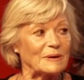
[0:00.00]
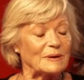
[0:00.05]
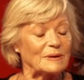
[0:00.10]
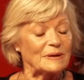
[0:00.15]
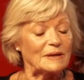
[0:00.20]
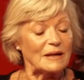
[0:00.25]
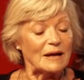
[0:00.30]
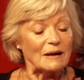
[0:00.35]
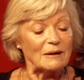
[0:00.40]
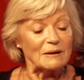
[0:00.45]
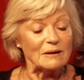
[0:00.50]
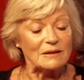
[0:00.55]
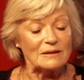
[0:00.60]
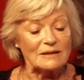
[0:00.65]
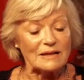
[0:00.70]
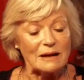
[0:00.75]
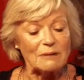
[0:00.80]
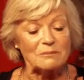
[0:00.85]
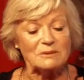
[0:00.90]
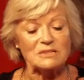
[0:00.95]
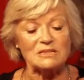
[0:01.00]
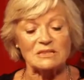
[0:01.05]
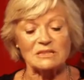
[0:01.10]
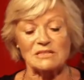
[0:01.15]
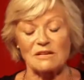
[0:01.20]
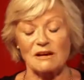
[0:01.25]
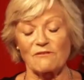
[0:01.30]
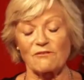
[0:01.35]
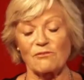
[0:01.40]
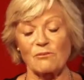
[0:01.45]
That, that was the
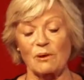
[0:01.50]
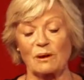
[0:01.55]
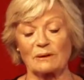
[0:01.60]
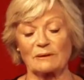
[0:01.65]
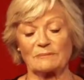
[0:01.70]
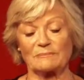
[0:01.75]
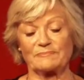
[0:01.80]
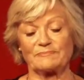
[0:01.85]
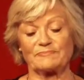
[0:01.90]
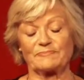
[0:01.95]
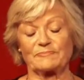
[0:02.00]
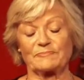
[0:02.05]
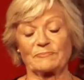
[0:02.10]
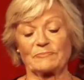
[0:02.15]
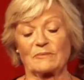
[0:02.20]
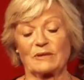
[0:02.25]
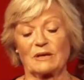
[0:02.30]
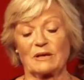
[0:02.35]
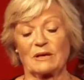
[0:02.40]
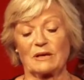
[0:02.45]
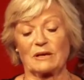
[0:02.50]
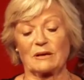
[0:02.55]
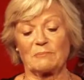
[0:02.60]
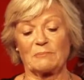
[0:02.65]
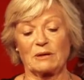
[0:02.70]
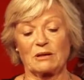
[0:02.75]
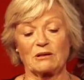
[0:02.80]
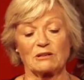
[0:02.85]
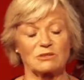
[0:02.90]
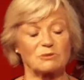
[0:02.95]
tough one,
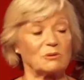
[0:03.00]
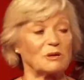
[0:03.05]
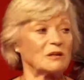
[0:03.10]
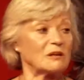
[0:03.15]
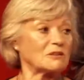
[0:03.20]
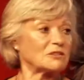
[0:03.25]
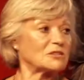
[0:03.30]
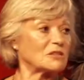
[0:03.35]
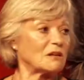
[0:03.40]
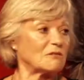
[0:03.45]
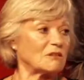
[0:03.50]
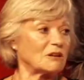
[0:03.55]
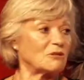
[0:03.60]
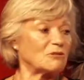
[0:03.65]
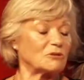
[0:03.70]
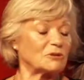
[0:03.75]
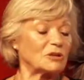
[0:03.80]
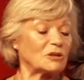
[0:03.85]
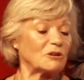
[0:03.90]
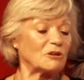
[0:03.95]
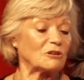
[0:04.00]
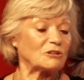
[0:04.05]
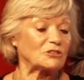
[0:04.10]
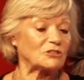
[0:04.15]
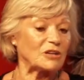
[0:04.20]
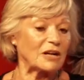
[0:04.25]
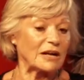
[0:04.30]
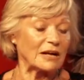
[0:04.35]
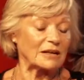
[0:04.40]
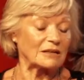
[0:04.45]
because we lost our recording
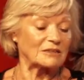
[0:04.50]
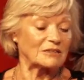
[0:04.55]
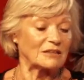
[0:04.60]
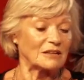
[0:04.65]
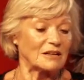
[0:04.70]
contract.